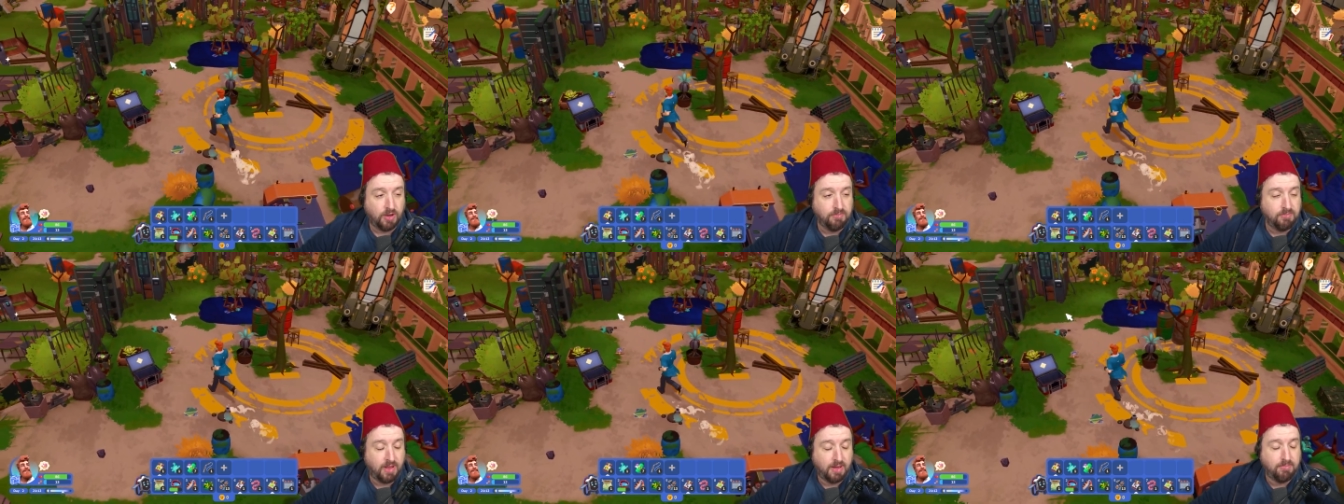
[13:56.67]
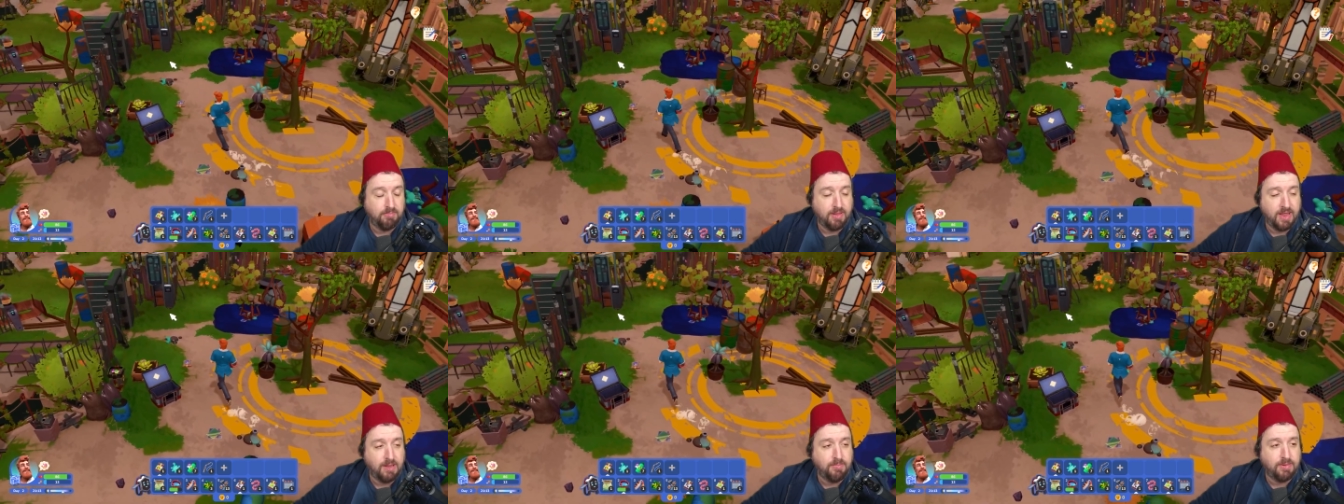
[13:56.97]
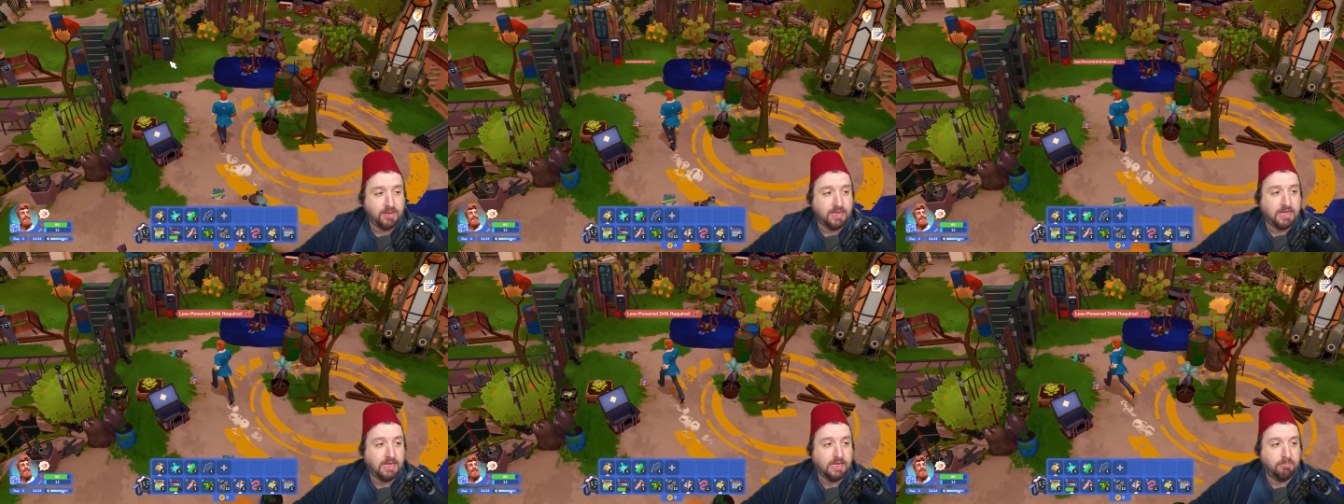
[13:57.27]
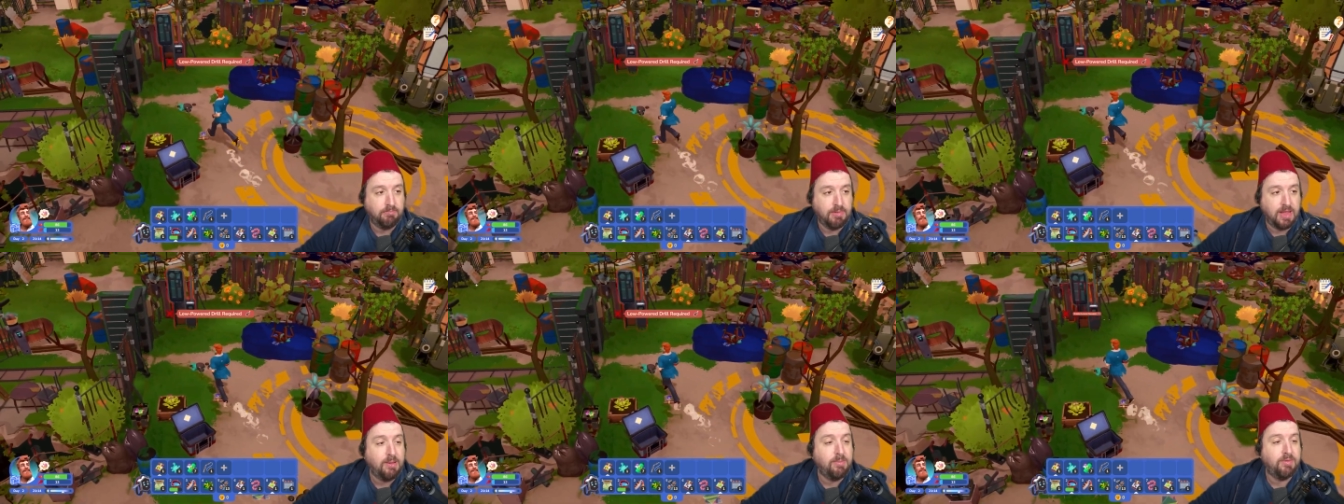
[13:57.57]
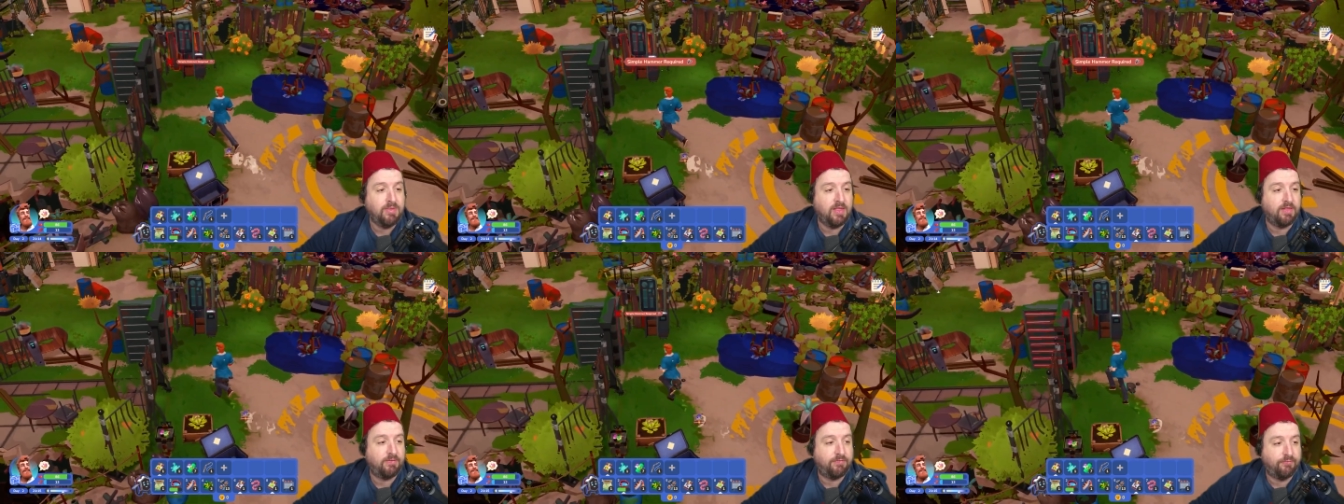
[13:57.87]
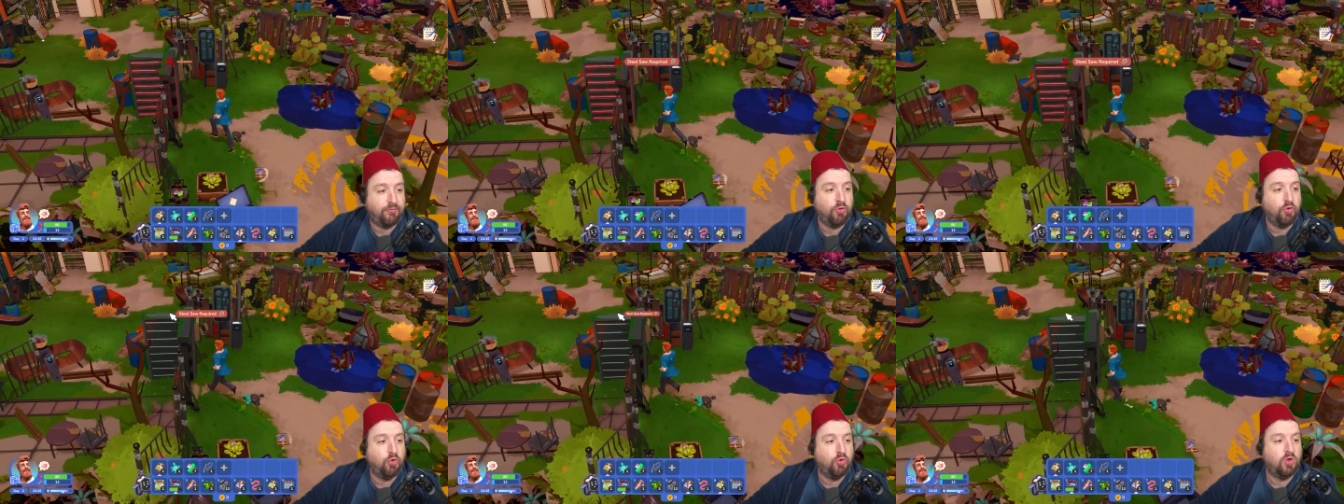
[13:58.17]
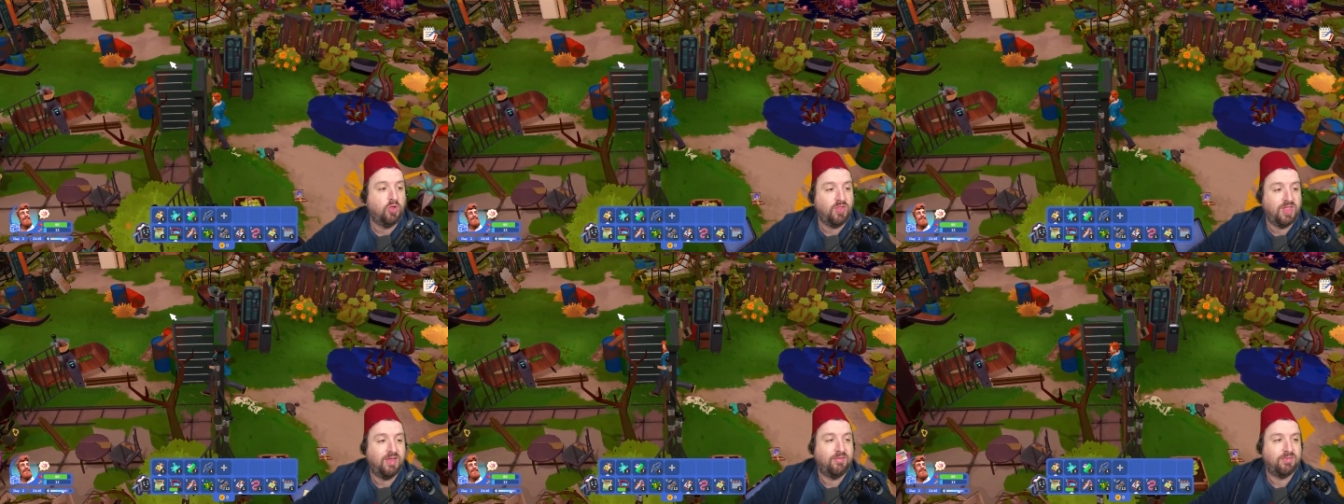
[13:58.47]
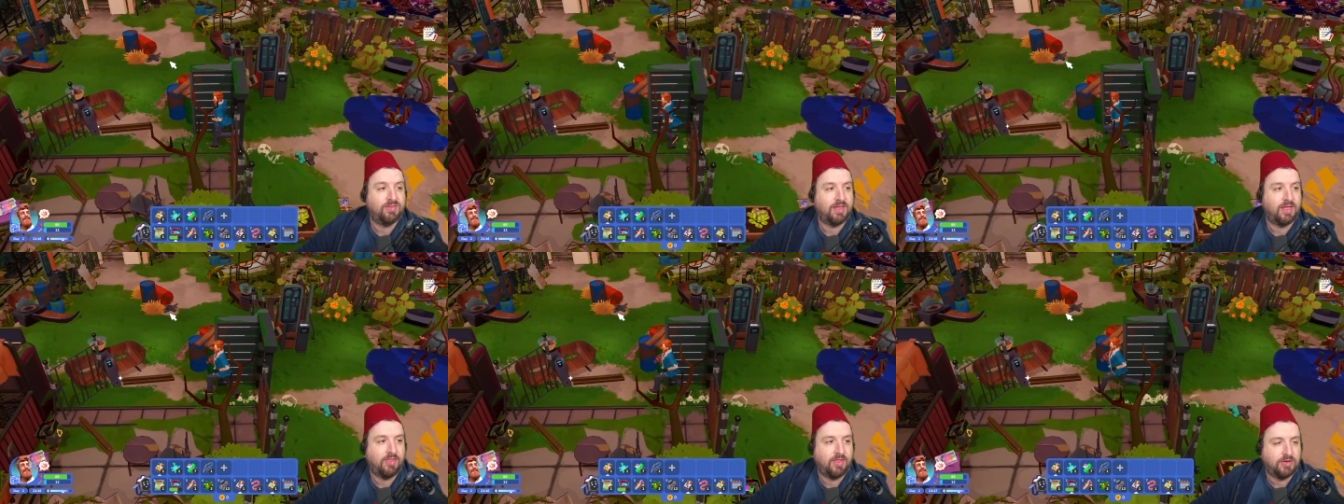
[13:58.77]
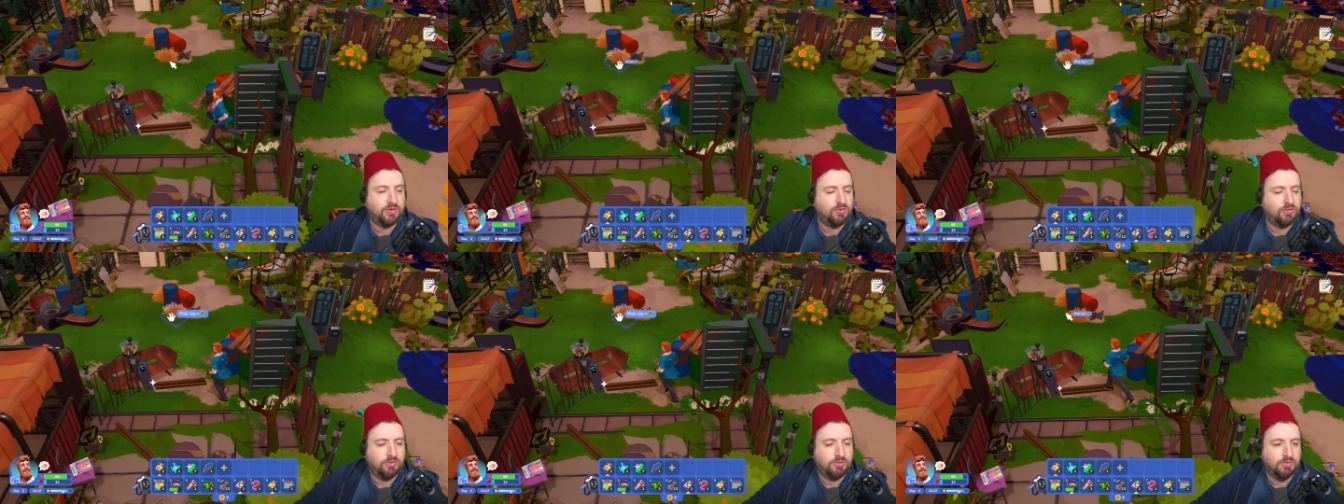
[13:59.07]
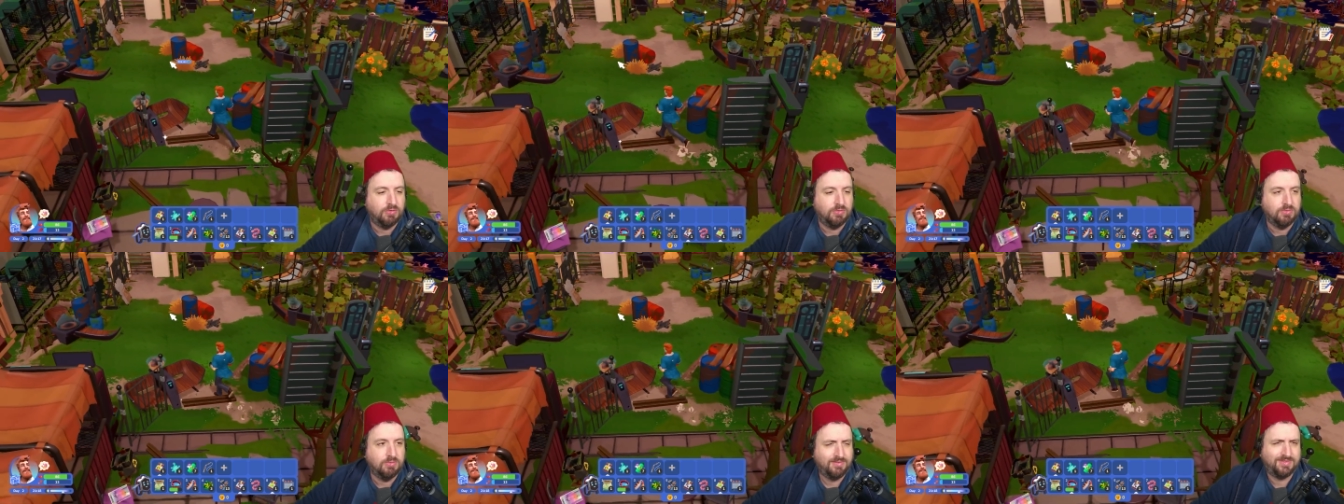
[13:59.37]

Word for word: And maybe there's food on the other side of that door.